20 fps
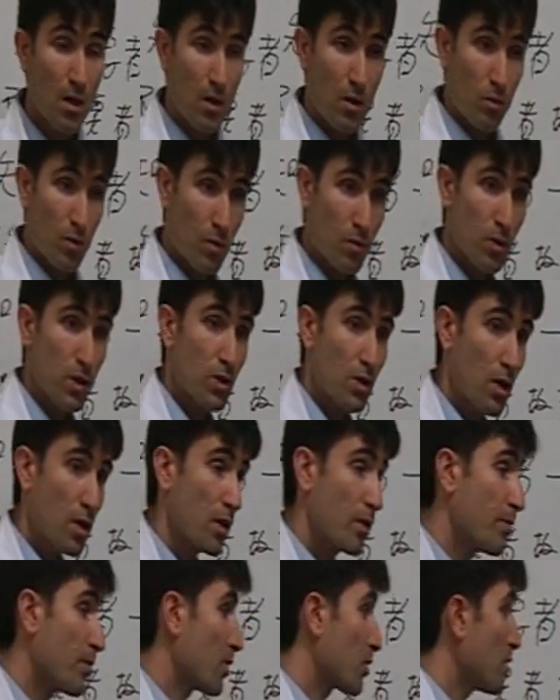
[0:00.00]
When we talk
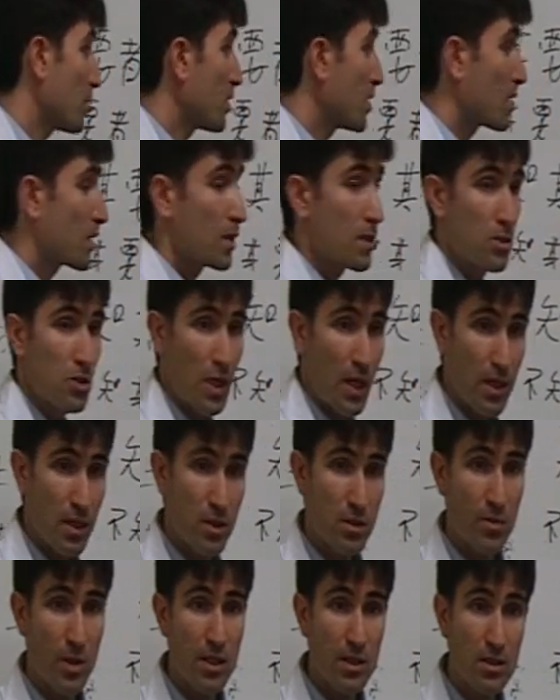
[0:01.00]
about learning the
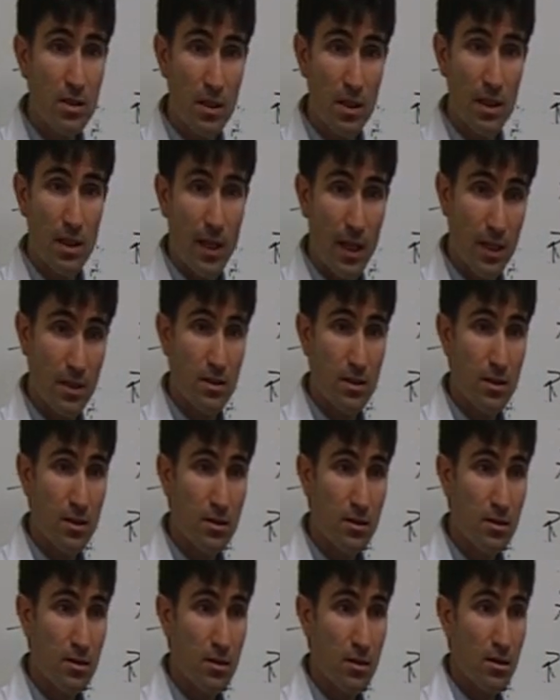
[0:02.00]
Chinese medicine classics,